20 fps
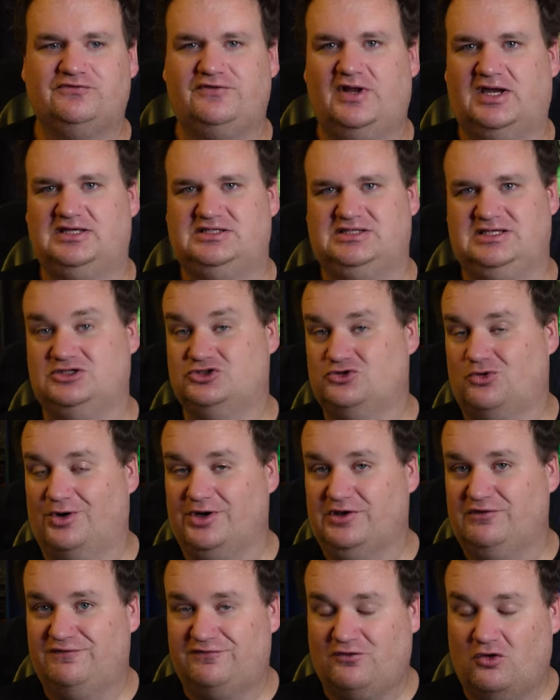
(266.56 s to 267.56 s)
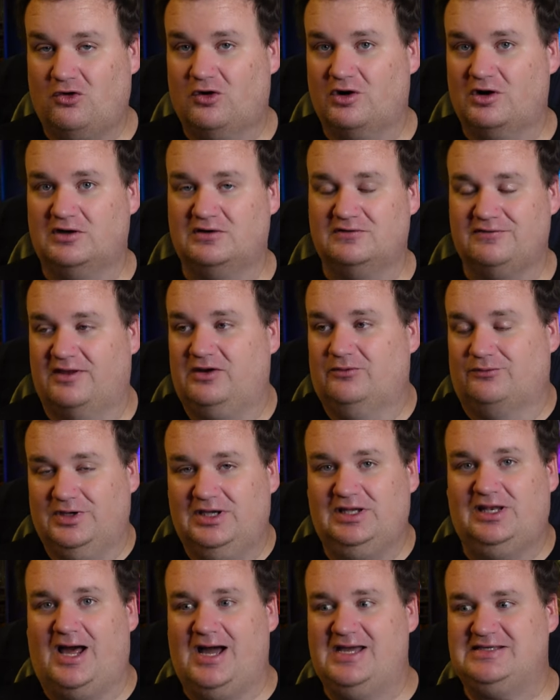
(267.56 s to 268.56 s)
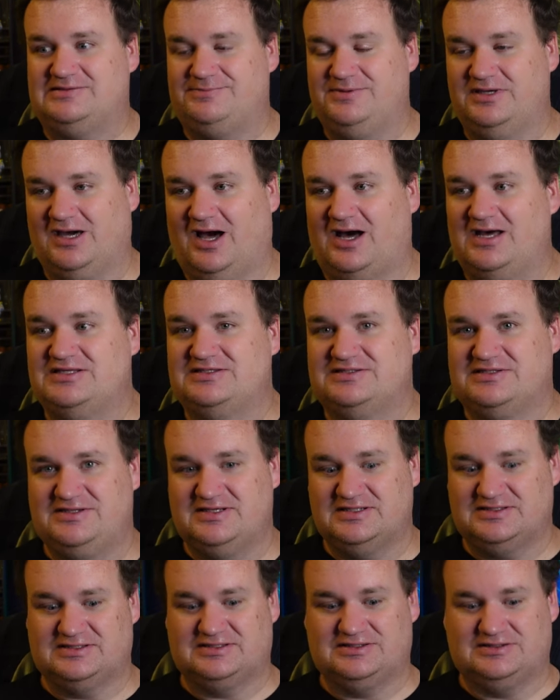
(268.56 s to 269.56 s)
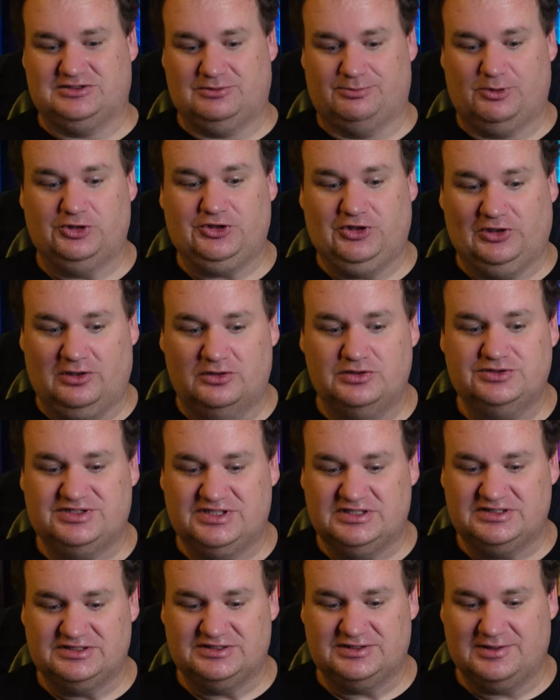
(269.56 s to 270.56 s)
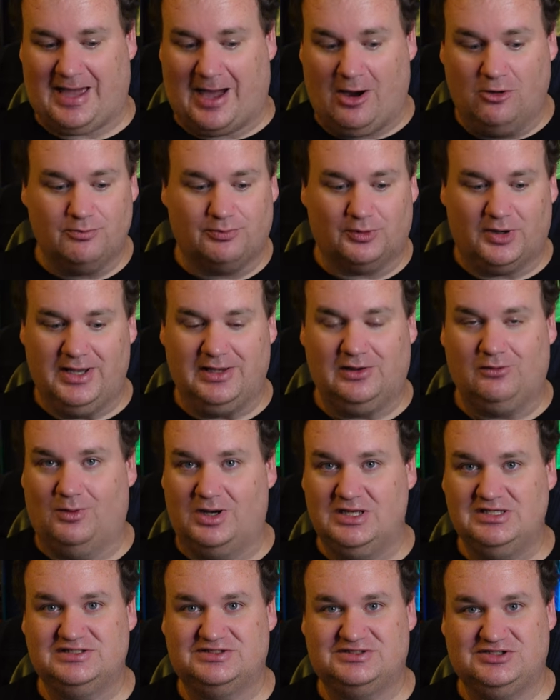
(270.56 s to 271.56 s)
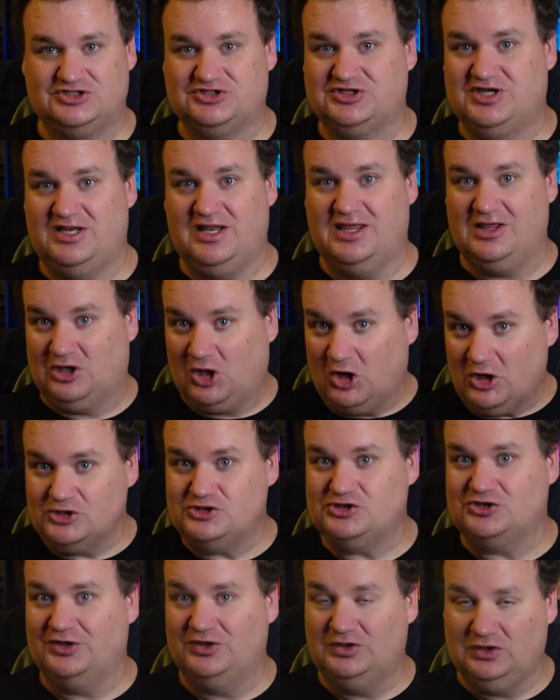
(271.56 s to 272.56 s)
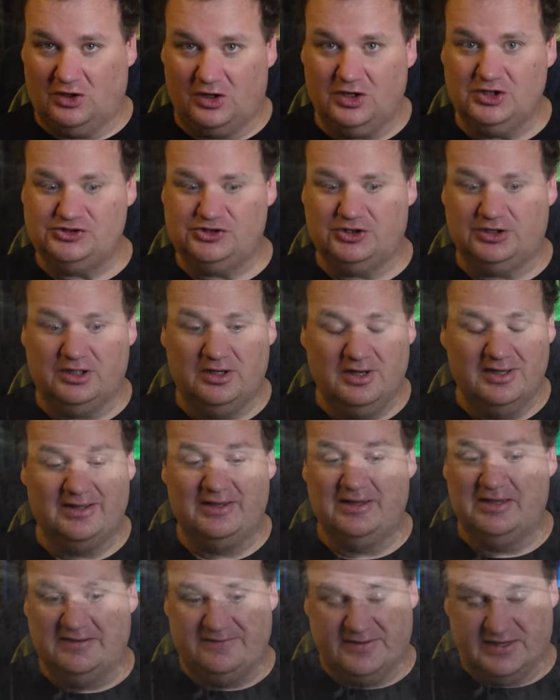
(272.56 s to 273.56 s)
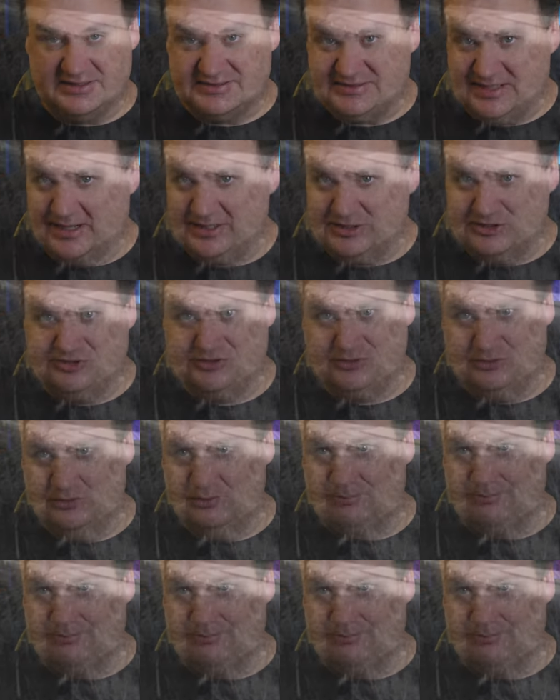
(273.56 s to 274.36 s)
of 1924, they realized because this tuberculosis outbreak was just getting larger and larger, they decided to